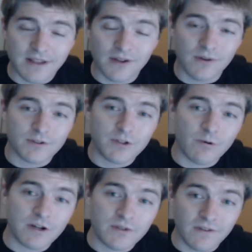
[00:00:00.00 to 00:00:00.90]
and the closer
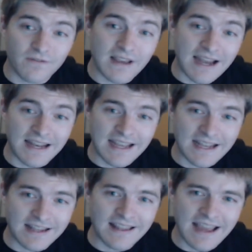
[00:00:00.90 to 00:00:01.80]
you are to the fan
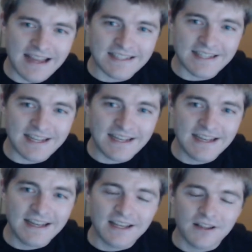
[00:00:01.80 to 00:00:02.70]
in the AC,